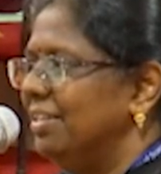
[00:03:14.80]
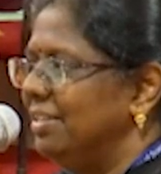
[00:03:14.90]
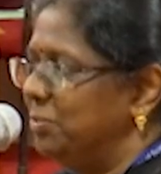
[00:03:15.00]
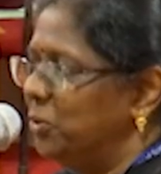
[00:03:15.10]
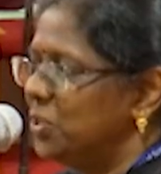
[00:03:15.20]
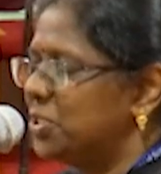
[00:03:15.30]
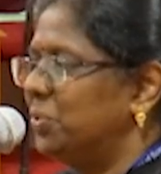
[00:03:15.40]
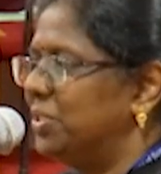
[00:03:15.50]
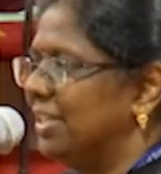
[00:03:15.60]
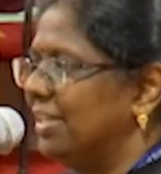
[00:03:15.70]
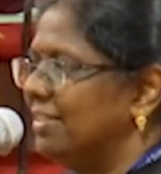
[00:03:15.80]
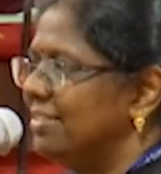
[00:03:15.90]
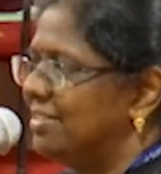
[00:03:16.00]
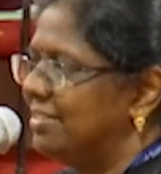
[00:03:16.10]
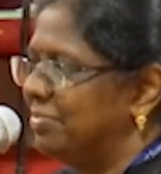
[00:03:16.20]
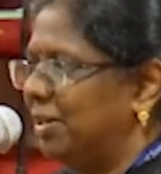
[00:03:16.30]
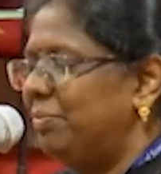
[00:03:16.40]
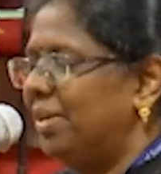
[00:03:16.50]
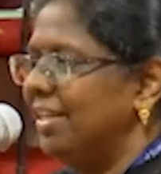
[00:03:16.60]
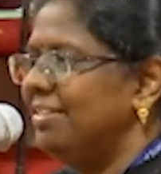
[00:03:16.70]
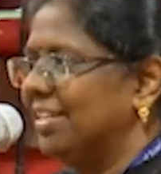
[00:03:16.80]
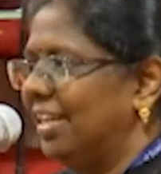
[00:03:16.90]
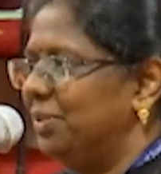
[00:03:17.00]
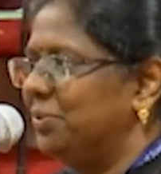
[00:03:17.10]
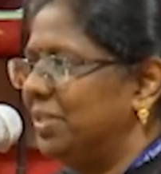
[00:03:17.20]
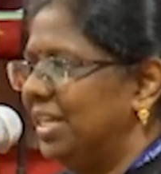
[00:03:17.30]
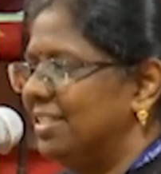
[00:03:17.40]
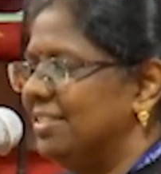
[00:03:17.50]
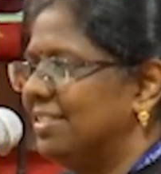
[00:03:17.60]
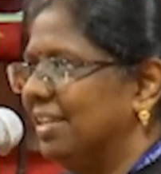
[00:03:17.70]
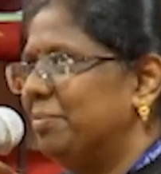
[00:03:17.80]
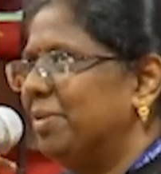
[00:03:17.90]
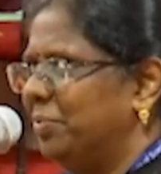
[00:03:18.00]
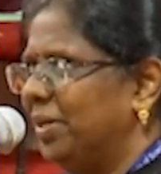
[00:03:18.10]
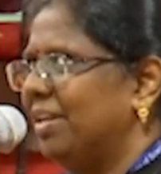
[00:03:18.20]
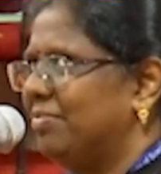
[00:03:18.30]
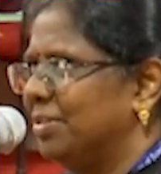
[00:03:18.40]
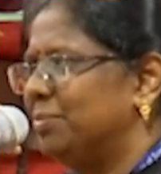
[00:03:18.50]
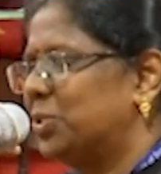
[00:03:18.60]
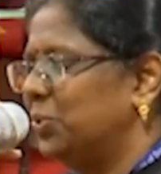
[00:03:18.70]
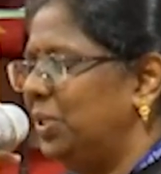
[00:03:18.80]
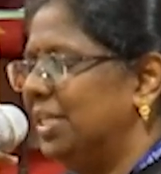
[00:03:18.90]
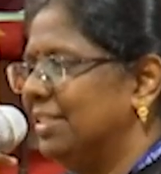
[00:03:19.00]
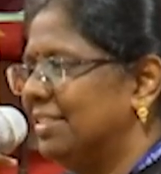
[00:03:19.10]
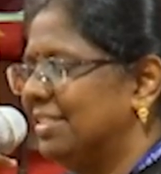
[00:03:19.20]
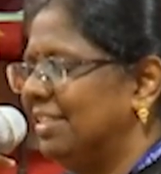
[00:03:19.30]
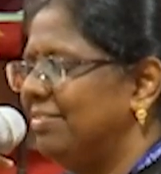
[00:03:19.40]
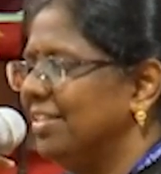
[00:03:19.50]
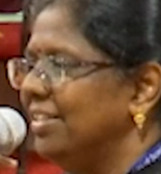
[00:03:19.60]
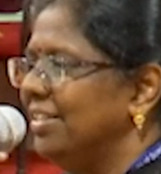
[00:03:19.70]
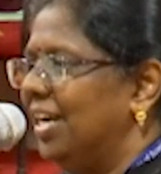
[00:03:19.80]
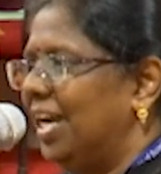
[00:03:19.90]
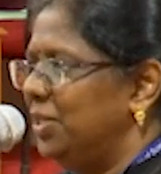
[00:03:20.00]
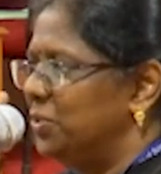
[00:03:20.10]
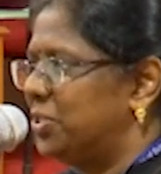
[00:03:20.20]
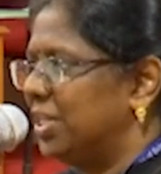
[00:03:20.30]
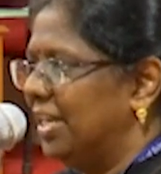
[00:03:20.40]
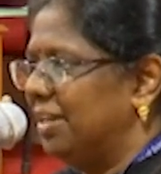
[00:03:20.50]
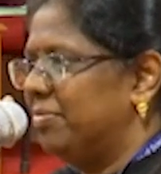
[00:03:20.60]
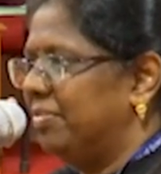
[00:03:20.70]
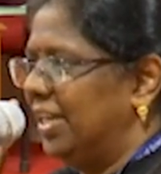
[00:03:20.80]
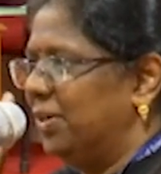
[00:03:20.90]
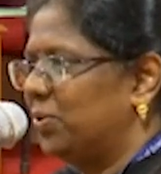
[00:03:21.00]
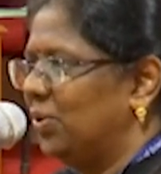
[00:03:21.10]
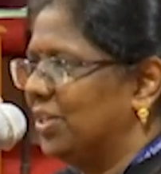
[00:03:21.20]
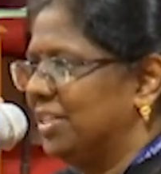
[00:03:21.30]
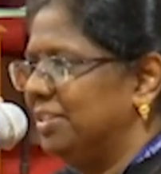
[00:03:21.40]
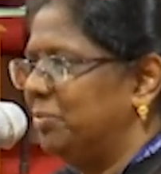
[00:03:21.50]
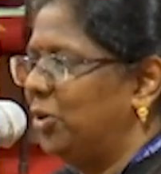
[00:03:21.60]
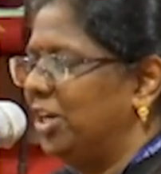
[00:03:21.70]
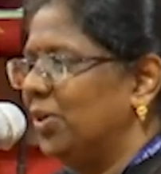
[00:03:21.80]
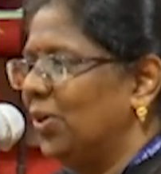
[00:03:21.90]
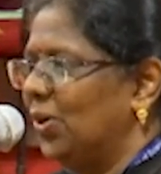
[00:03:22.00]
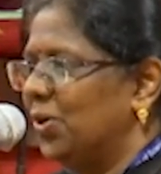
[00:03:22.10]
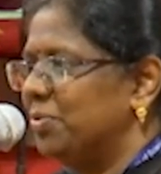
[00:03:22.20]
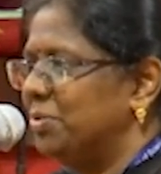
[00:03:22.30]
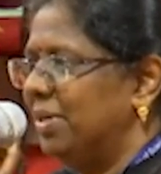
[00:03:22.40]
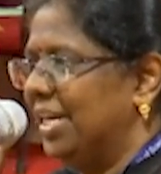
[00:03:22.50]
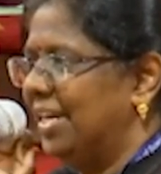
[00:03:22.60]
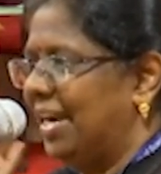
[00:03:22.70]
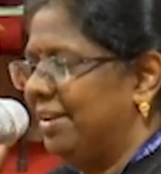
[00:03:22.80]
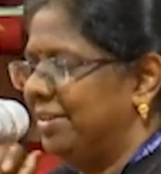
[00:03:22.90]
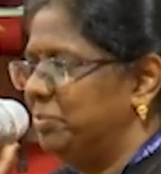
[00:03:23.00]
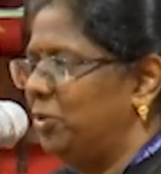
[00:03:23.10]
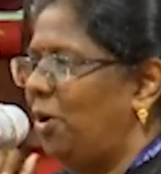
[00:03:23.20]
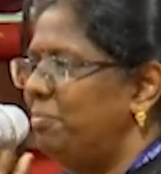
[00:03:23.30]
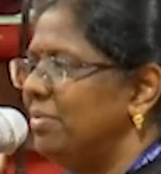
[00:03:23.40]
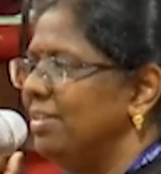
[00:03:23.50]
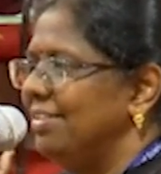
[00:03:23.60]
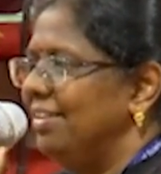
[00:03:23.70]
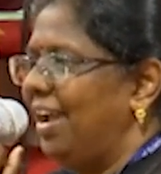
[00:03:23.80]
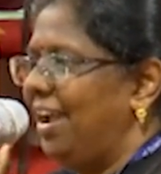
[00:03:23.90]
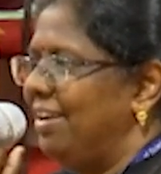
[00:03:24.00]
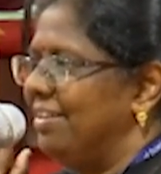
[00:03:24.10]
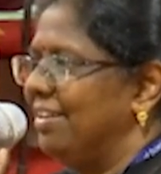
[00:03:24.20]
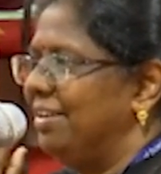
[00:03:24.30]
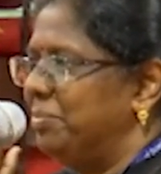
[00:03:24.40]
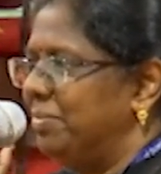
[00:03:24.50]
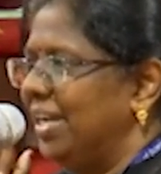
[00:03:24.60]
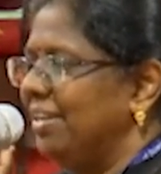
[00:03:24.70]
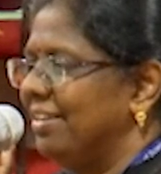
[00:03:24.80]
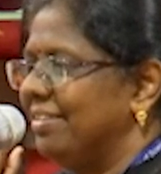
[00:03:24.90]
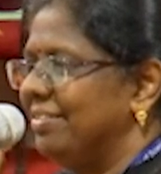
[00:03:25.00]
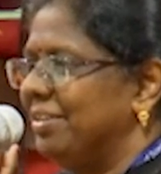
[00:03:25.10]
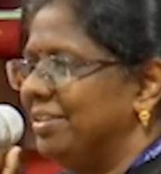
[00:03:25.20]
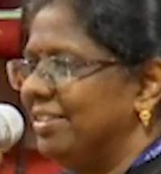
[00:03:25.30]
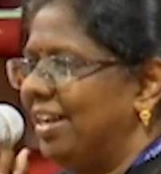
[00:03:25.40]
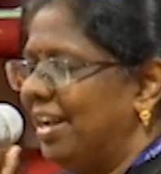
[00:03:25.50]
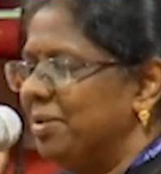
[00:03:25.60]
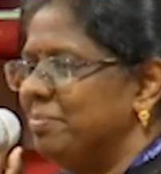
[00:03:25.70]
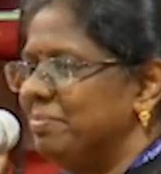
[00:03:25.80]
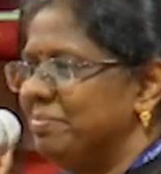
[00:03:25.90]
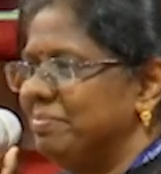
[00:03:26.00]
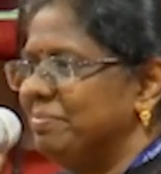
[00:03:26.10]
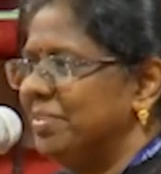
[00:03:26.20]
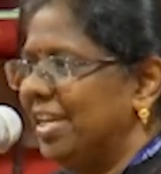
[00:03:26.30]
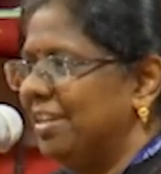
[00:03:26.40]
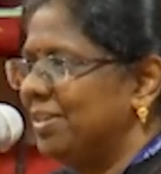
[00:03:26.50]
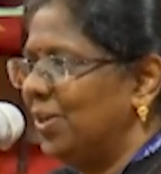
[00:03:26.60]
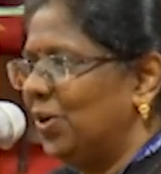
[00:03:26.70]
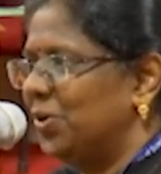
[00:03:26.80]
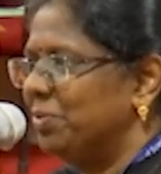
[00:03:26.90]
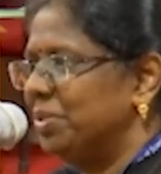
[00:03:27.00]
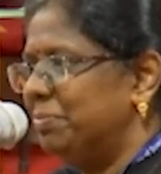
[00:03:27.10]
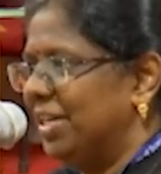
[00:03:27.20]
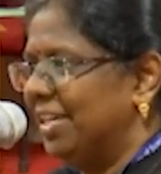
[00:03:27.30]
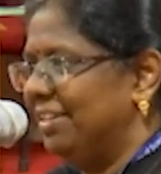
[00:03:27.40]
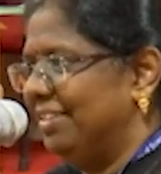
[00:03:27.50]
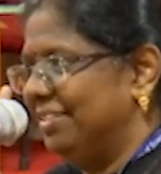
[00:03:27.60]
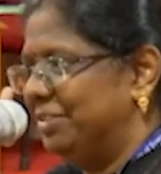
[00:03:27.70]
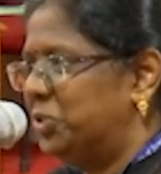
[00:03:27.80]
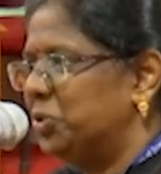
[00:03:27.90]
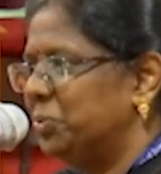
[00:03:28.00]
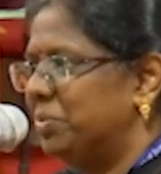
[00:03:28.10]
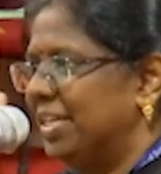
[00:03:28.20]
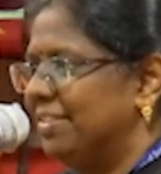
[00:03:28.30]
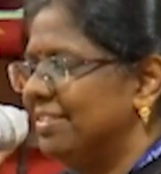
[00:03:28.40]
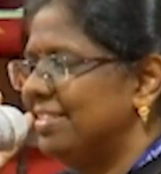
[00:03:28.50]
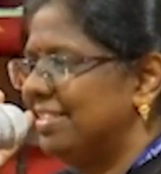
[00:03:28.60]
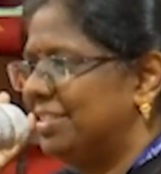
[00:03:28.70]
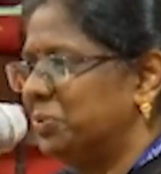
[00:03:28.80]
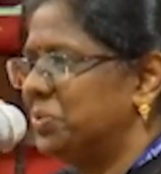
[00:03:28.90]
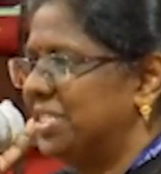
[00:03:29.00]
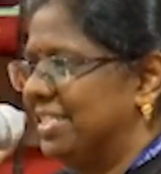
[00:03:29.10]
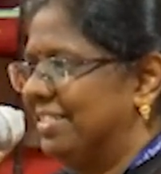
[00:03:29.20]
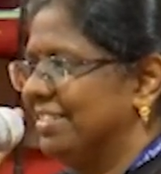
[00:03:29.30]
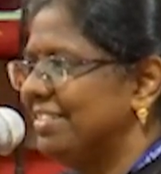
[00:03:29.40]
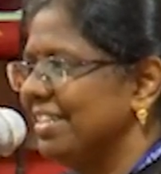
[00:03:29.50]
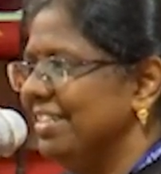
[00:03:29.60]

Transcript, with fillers: The most good thing is from my childhood days, I am aware from schooling itself, I used to get up 5 o'clock in the morning along with my dad and mom. And uh, my, uh, I'm there along with my two brothers, two sisters.